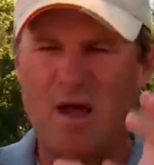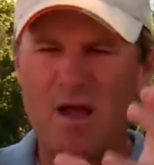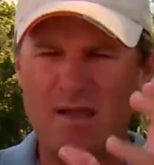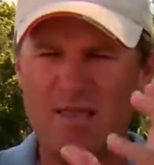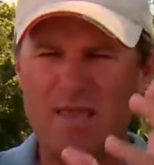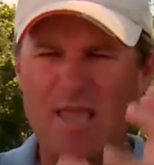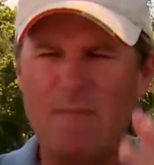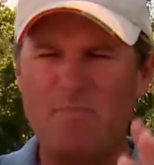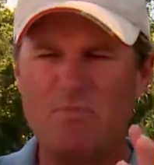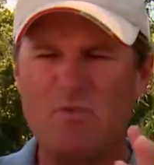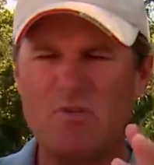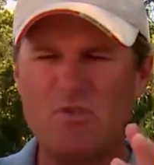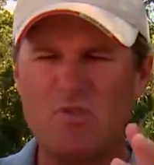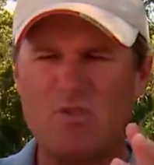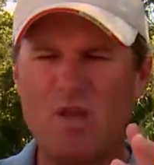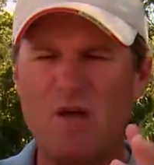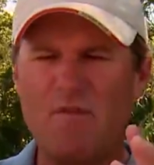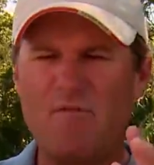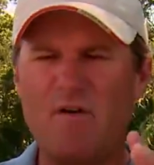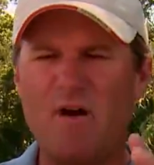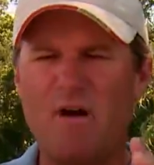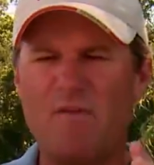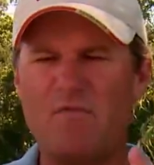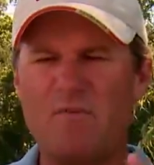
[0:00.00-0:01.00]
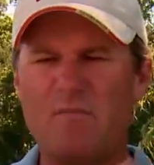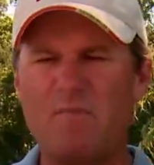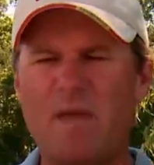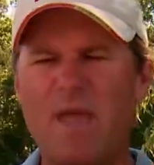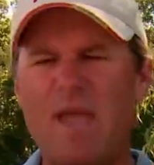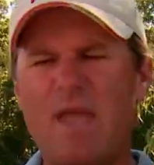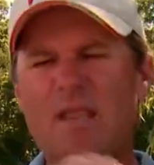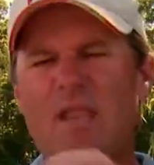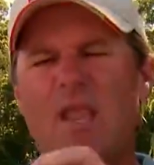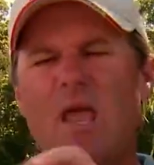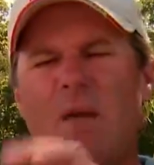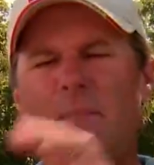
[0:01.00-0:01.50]
keep the stuff off the
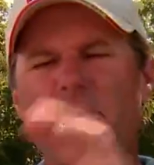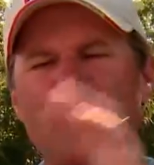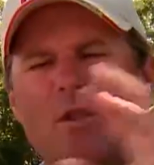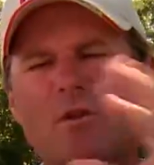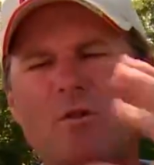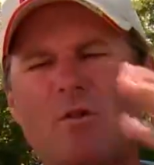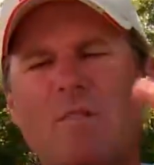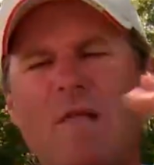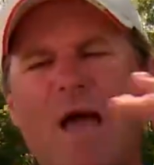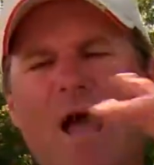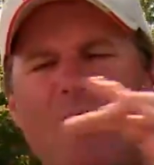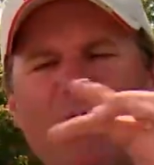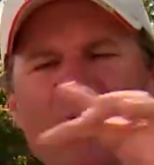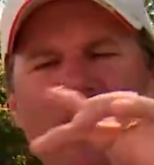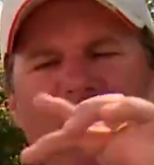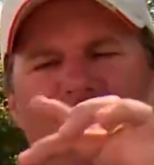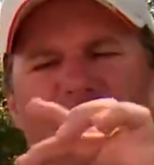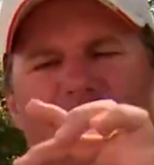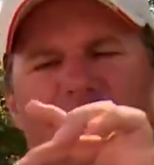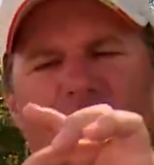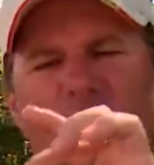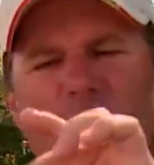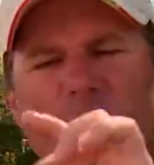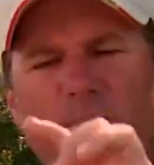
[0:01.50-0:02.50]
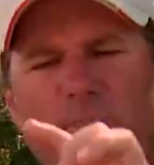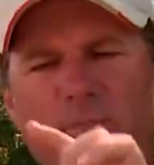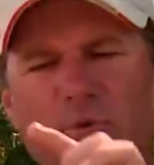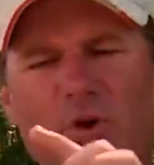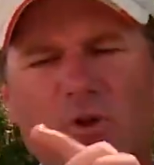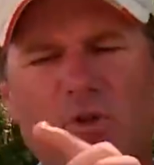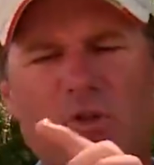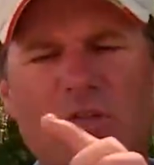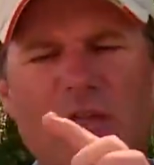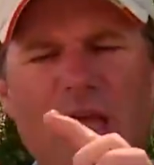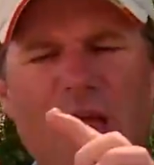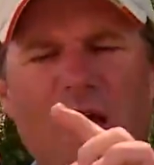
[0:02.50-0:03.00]
bait, but it'll allow that fish to
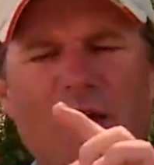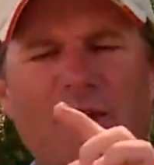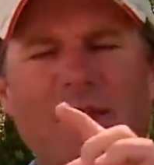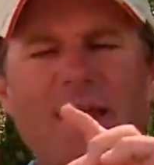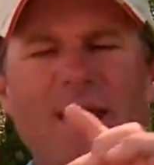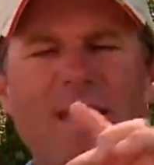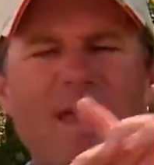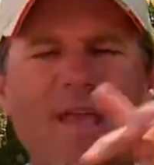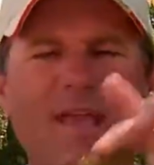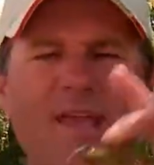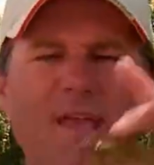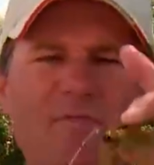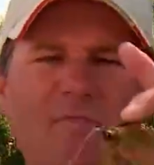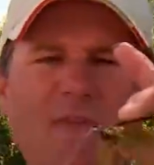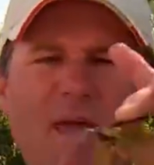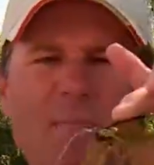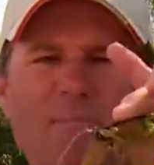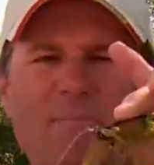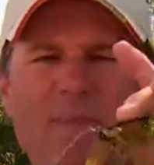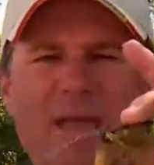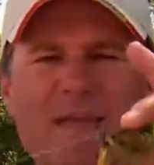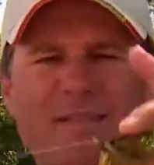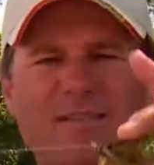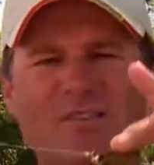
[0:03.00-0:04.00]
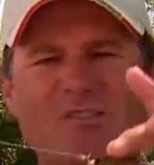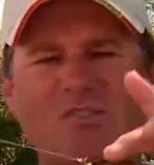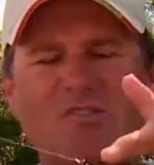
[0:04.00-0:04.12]
push down and get that bait to